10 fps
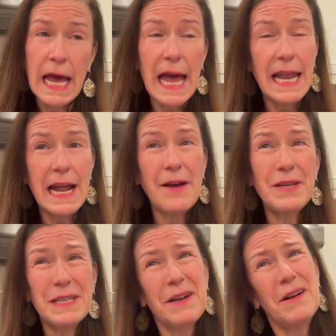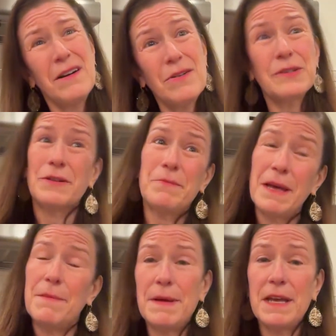And now he said, oh, so
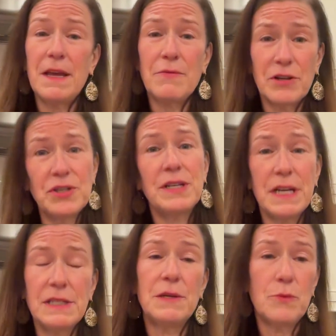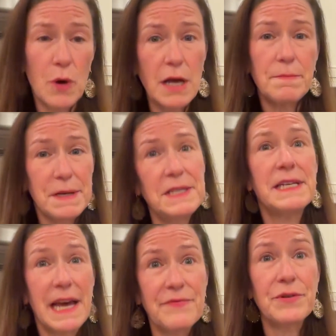maybe Russia doesn't want peace
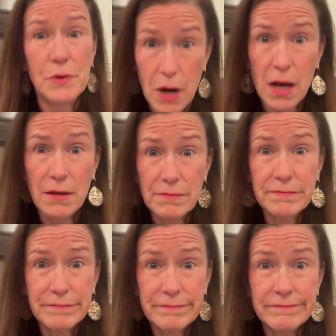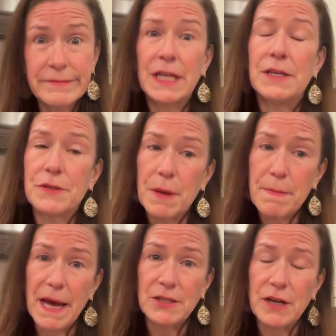after all. So he
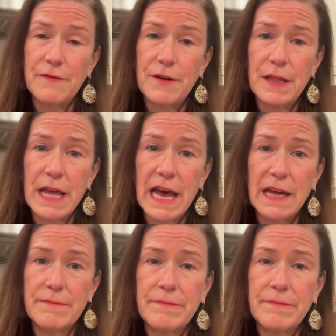backed off on that.